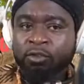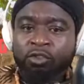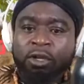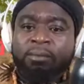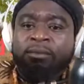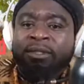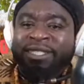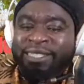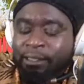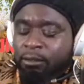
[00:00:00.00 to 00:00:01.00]
some
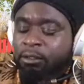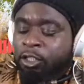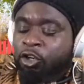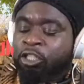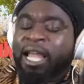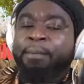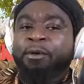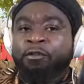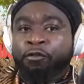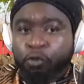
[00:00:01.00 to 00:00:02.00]

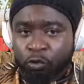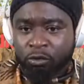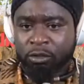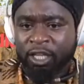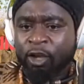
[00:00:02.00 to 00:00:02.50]
type of fruit.